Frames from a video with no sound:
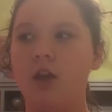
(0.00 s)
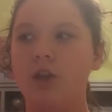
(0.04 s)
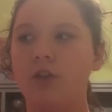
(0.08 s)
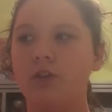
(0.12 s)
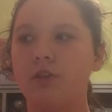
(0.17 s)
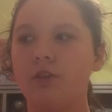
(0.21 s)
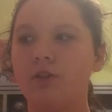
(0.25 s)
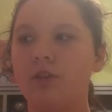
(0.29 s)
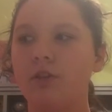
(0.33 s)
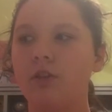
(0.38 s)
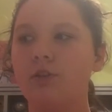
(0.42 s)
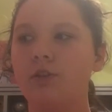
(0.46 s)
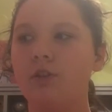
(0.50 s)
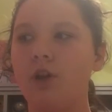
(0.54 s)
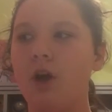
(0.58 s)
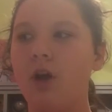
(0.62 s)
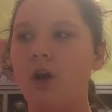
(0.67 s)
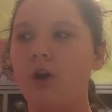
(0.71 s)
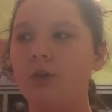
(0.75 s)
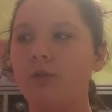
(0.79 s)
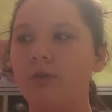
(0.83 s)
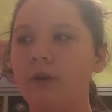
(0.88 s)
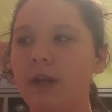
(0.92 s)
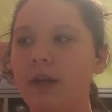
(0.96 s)
So there's
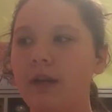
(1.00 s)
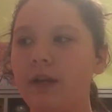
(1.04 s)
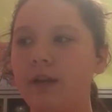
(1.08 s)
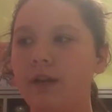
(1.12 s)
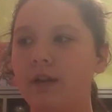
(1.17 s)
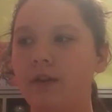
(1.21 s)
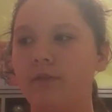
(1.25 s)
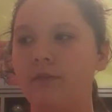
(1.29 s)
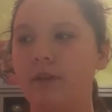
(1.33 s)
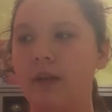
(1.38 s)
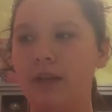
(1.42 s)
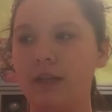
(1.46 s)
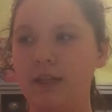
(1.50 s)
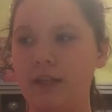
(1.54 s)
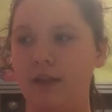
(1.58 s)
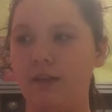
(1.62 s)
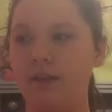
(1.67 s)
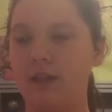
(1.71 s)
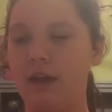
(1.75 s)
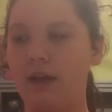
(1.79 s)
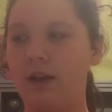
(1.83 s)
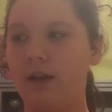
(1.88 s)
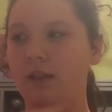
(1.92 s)
already like